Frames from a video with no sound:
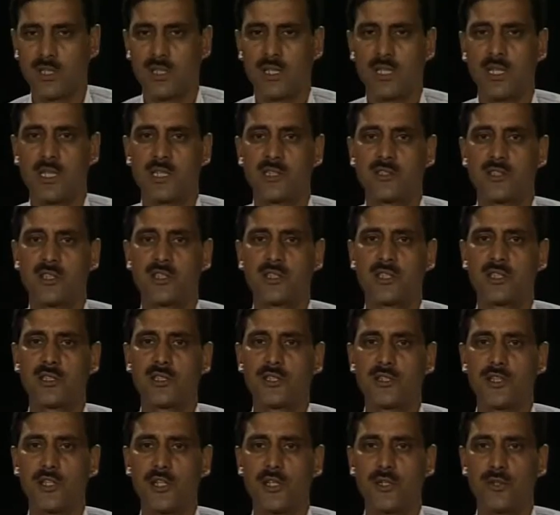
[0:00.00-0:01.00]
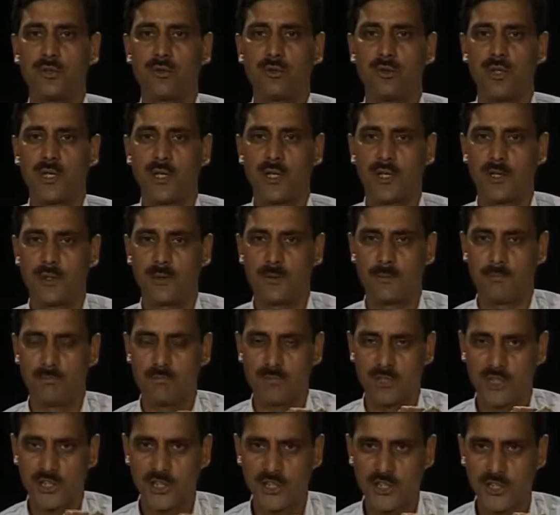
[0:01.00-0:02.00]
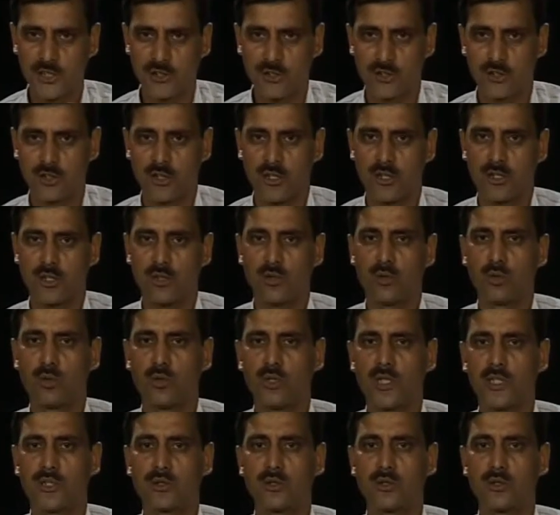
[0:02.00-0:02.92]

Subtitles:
has resulted into a genetic disorder known as